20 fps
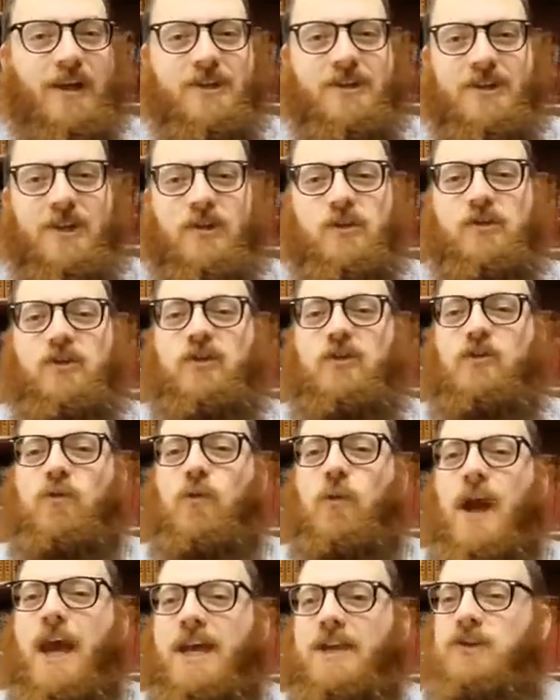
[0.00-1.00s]
There's two
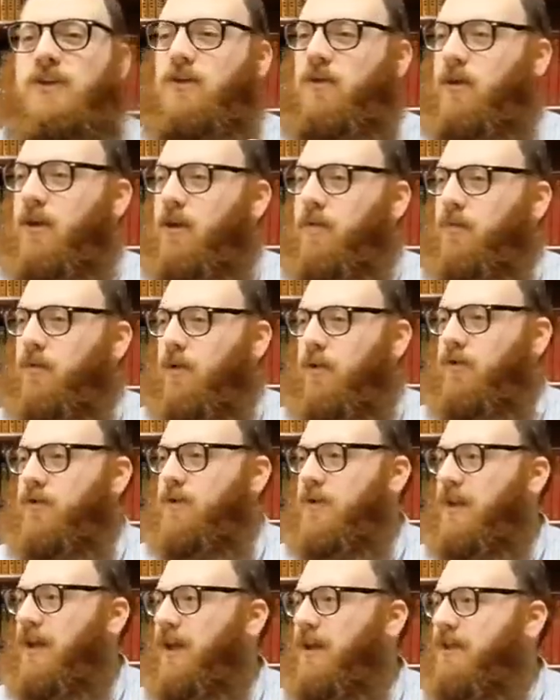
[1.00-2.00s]
ways you can
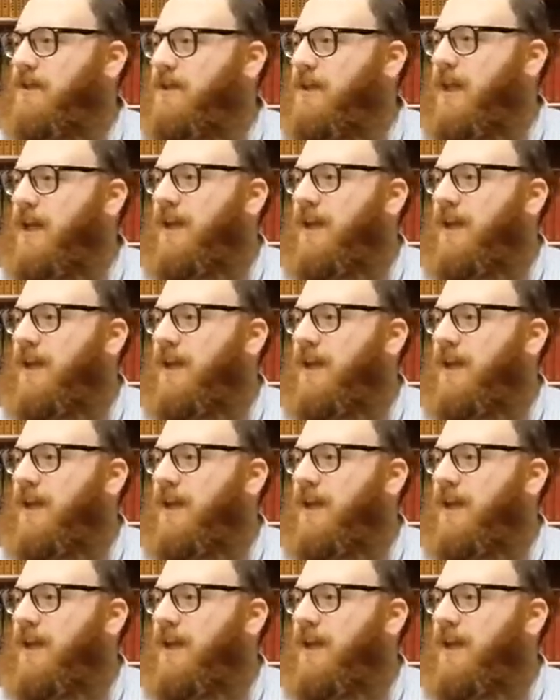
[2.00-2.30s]
approach things